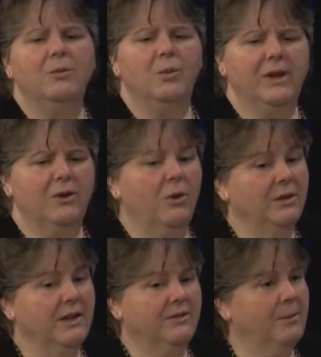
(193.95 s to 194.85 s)
We
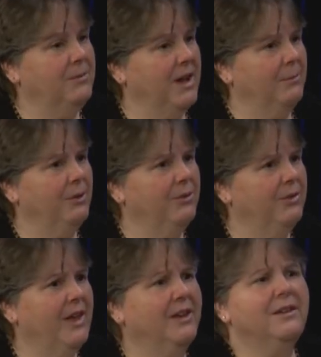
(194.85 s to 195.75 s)
only accept
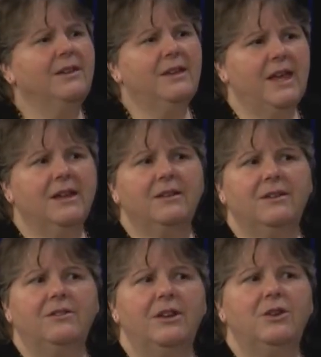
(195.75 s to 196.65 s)
animals that can't
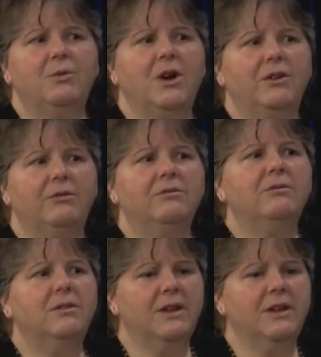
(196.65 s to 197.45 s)
continue on